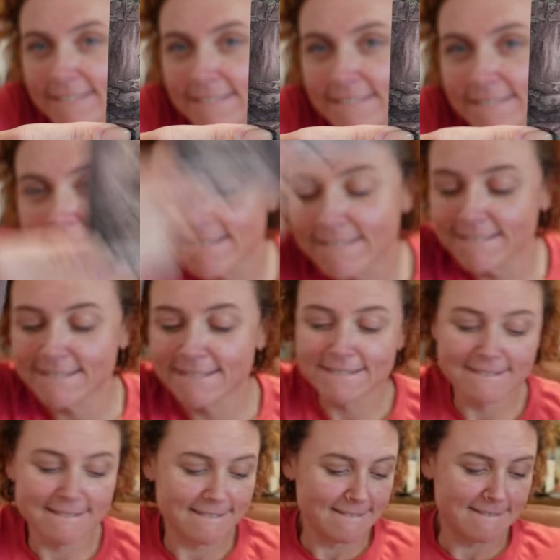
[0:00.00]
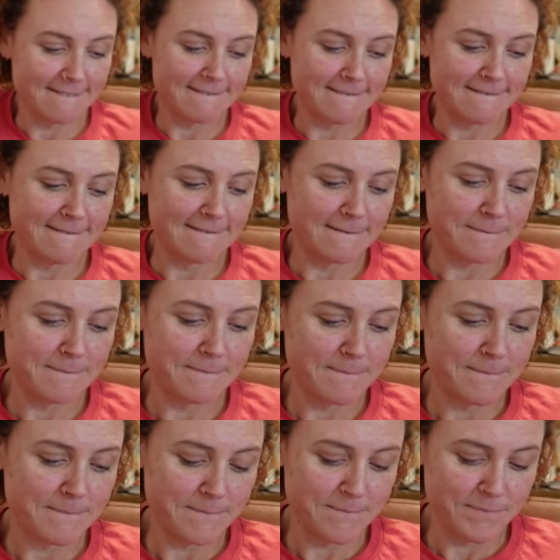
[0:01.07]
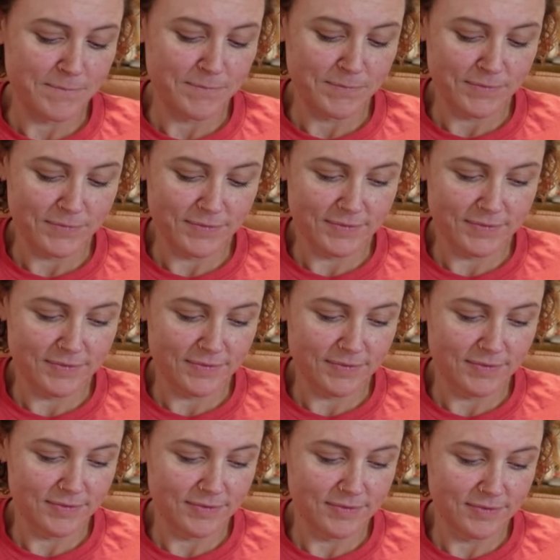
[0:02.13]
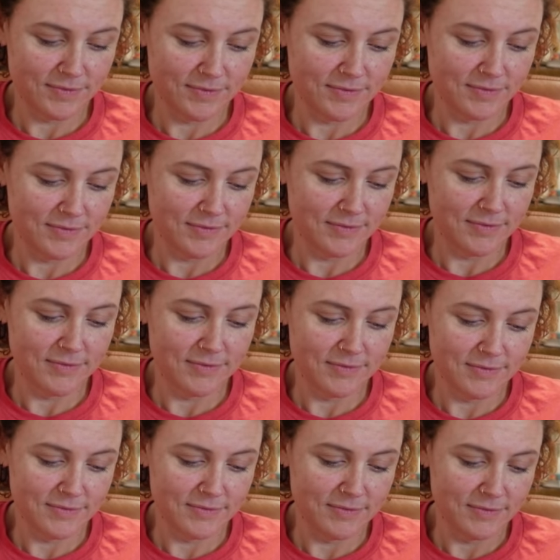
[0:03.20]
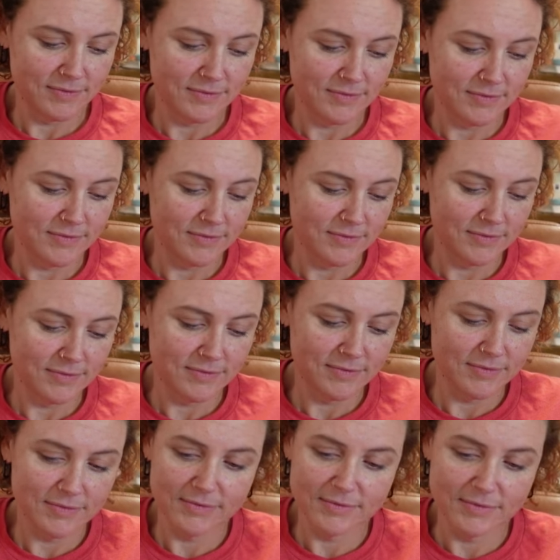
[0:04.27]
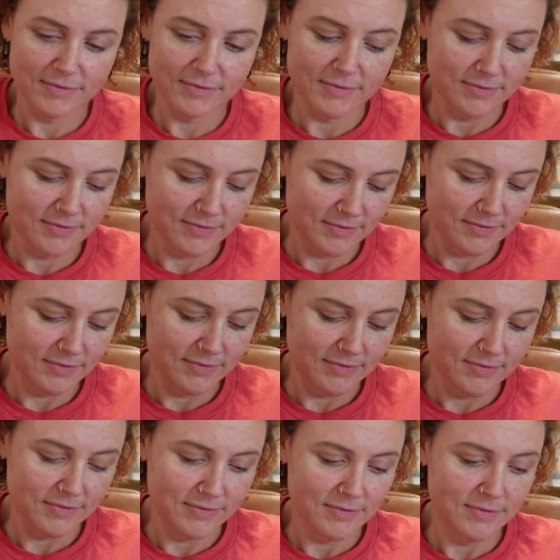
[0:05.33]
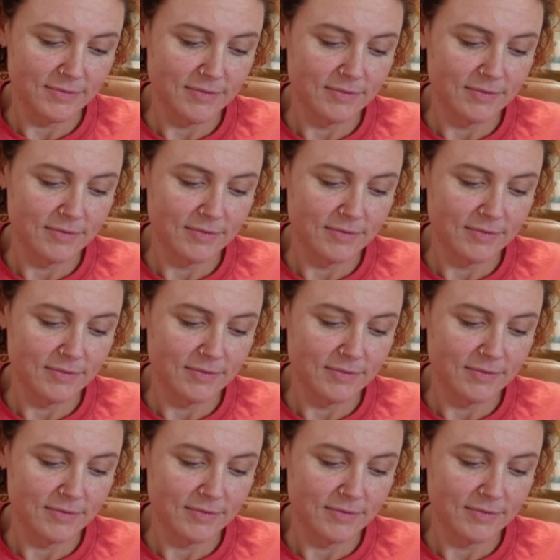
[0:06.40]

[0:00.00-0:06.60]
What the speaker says: (no one is talking)